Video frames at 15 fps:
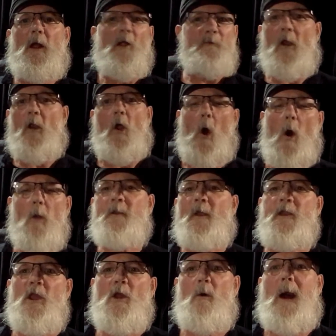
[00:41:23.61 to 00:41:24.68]
They're
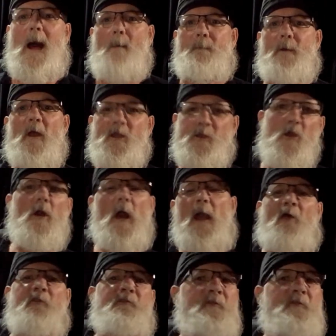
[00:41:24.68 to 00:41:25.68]
holding you up. You got a